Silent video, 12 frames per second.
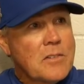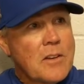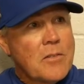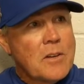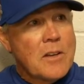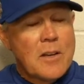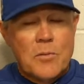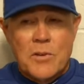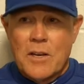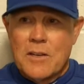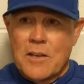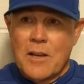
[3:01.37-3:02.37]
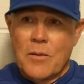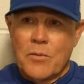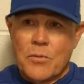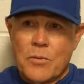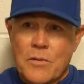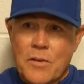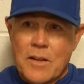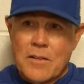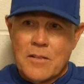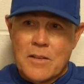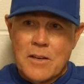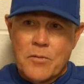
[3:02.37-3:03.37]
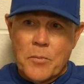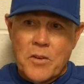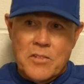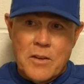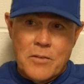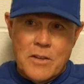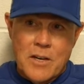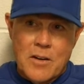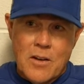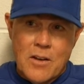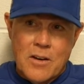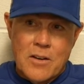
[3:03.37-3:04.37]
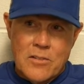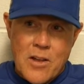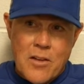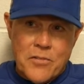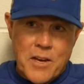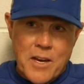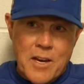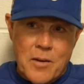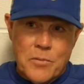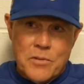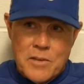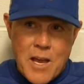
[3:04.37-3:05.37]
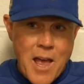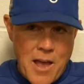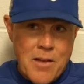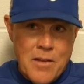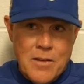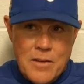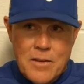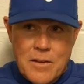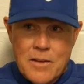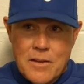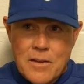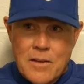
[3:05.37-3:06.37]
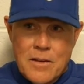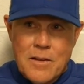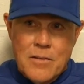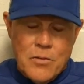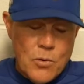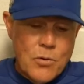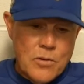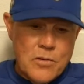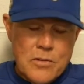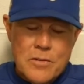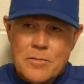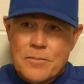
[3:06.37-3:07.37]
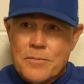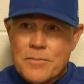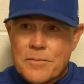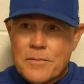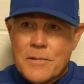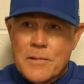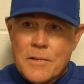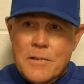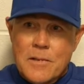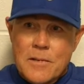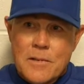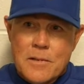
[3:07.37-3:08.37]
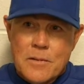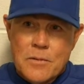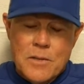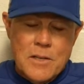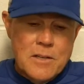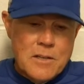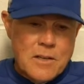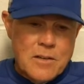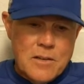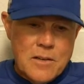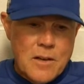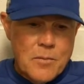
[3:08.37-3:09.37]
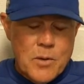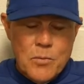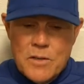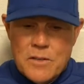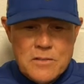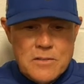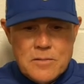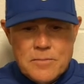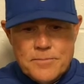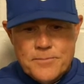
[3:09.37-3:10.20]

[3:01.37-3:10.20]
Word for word: seven times, eight times. We've had the lead from the seventh inning on and lost games. Yeah, of course. We need to continue. I mean, we just